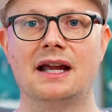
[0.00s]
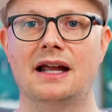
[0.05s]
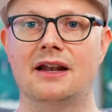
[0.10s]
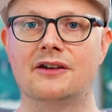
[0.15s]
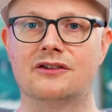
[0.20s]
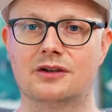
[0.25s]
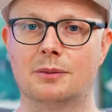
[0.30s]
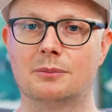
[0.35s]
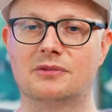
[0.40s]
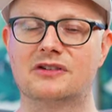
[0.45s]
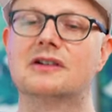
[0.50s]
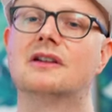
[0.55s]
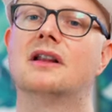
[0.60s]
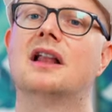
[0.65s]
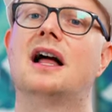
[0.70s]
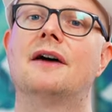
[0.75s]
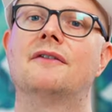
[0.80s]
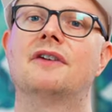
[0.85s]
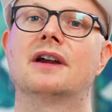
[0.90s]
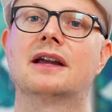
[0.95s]
and some
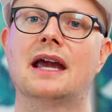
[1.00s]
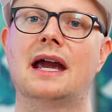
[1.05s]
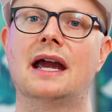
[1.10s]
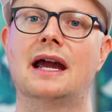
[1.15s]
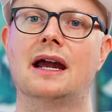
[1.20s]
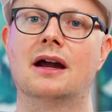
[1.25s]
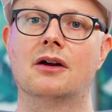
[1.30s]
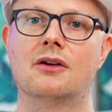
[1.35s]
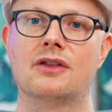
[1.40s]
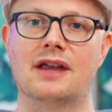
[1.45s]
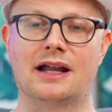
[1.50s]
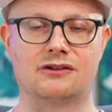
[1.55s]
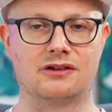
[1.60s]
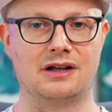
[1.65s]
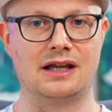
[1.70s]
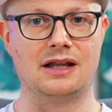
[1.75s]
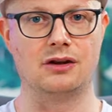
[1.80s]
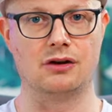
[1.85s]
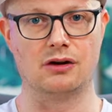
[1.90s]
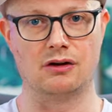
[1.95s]
Slavic hair that's
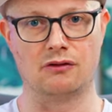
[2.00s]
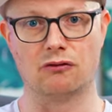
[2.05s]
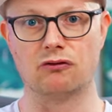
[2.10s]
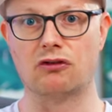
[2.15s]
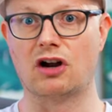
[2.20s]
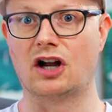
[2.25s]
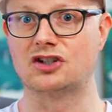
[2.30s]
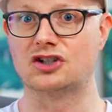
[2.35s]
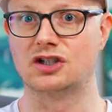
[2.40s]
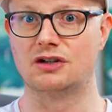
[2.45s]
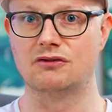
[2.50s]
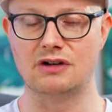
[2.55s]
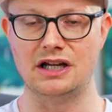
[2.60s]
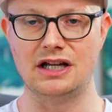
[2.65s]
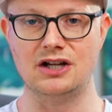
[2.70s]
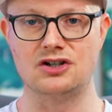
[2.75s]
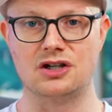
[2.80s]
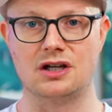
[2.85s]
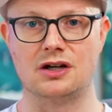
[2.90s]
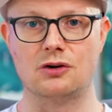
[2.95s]
in the Russian
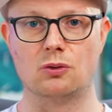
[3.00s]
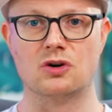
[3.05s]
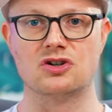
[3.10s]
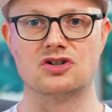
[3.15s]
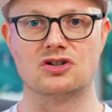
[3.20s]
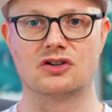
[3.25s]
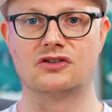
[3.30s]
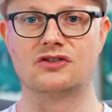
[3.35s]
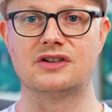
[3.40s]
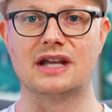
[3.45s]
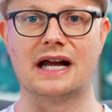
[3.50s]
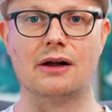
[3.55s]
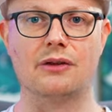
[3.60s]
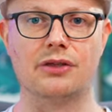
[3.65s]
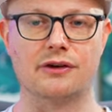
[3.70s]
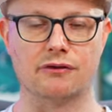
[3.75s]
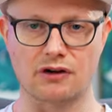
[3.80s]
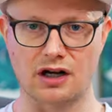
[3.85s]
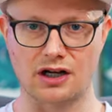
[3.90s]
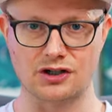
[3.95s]
region or just
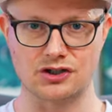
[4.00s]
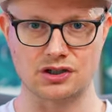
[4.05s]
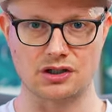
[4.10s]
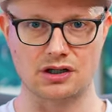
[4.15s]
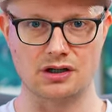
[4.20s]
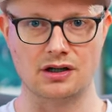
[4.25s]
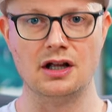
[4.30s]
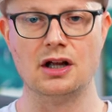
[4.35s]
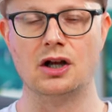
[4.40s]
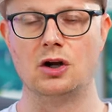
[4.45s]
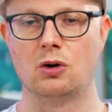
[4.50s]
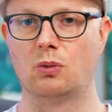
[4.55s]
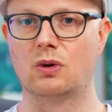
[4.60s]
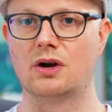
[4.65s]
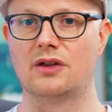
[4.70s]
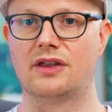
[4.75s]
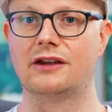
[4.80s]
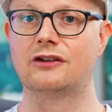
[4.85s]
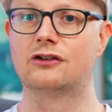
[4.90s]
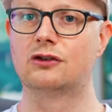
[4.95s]
south of Russia
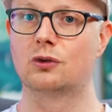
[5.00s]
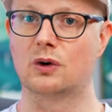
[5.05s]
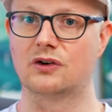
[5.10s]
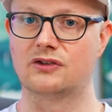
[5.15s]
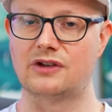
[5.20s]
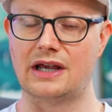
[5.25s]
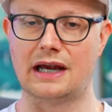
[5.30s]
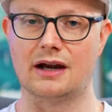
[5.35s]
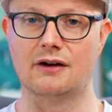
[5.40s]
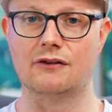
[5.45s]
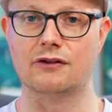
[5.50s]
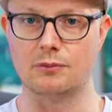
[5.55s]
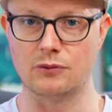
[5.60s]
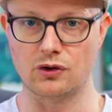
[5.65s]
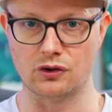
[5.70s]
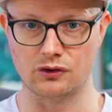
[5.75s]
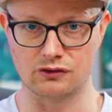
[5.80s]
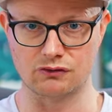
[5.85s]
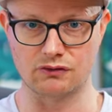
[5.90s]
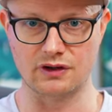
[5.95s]
where they source hair from
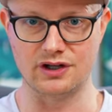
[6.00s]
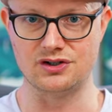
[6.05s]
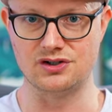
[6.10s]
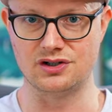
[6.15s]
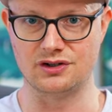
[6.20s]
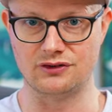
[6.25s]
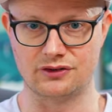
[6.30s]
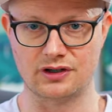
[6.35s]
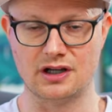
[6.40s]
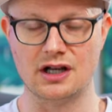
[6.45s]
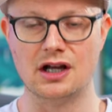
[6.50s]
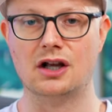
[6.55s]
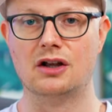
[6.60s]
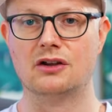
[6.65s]
those regions.